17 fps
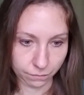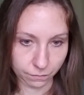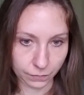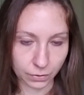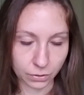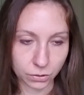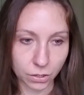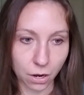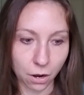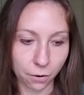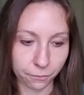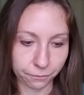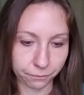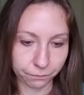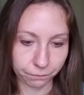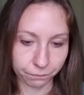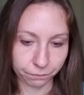So,
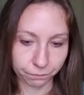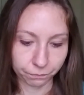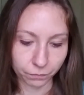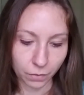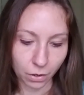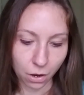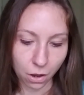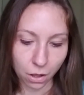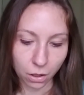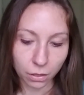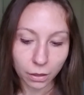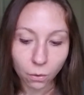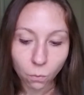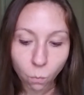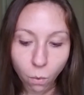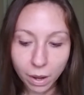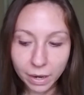
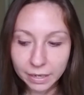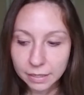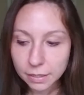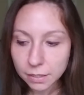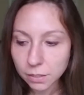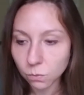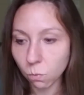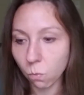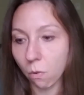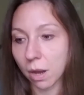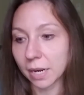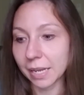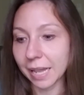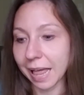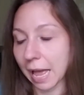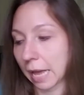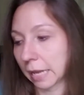what is one
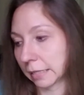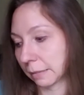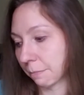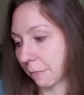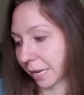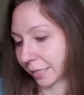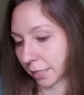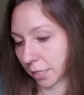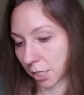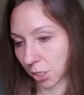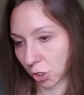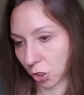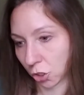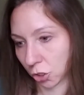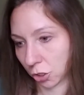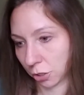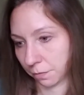last
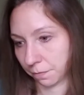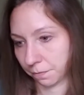message?